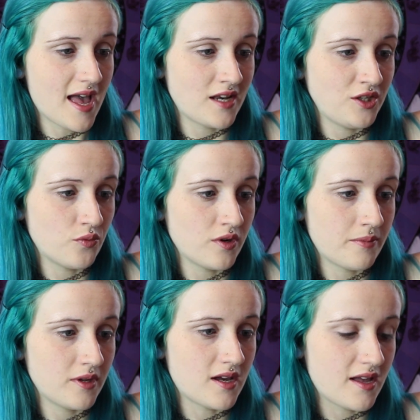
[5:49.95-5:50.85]
And you want
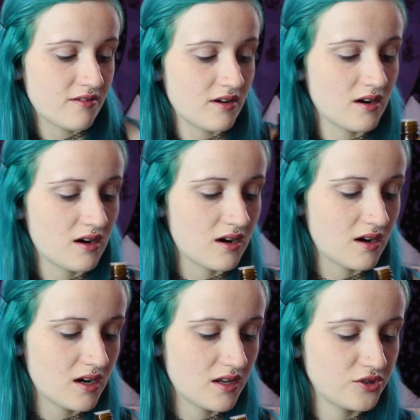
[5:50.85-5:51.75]
to put
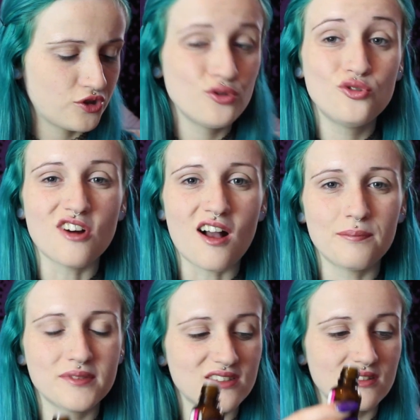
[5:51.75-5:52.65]
over two
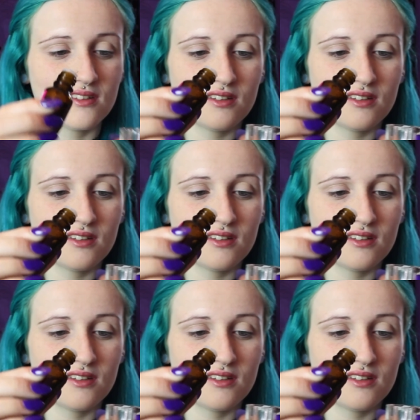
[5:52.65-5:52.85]
drops.